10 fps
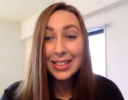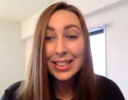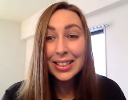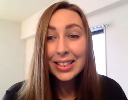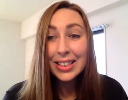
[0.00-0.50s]

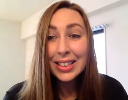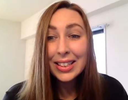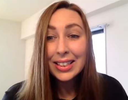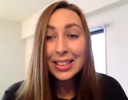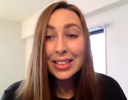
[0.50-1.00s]

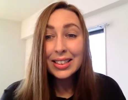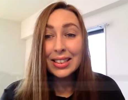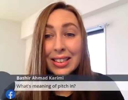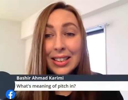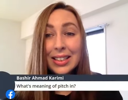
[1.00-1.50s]

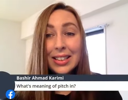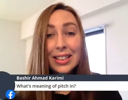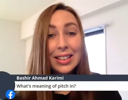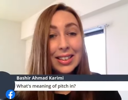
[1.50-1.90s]
Nothing is said.